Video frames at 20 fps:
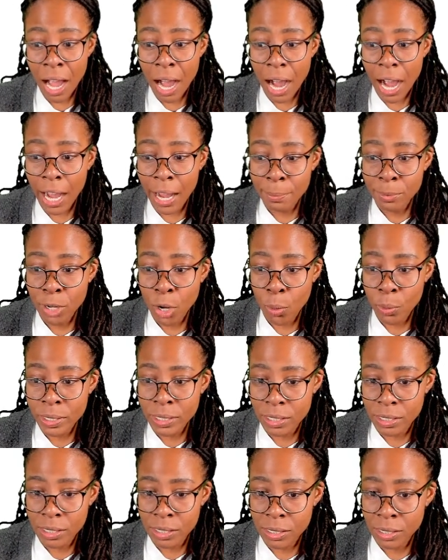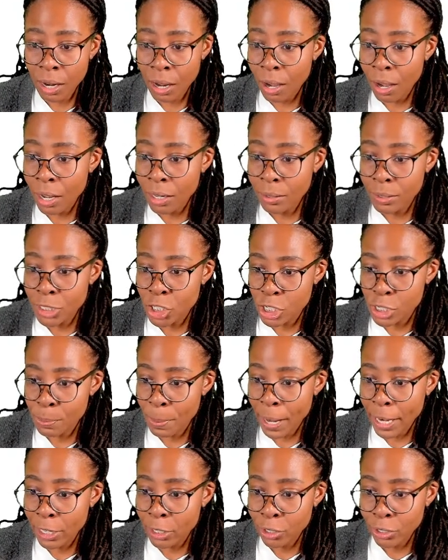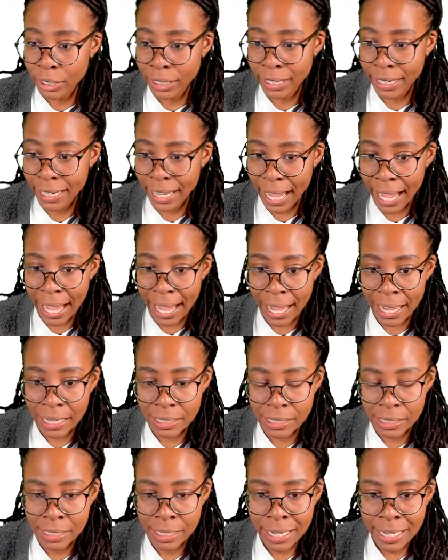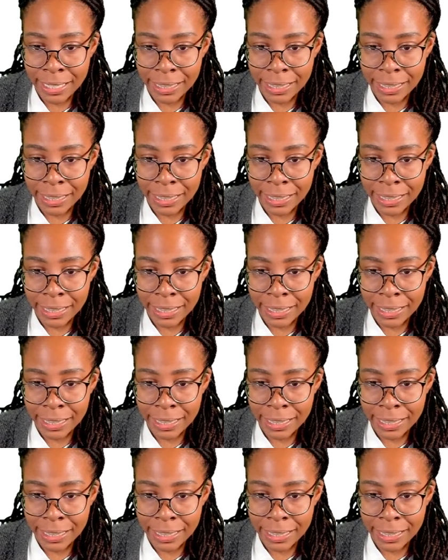I'm going to start just by looking at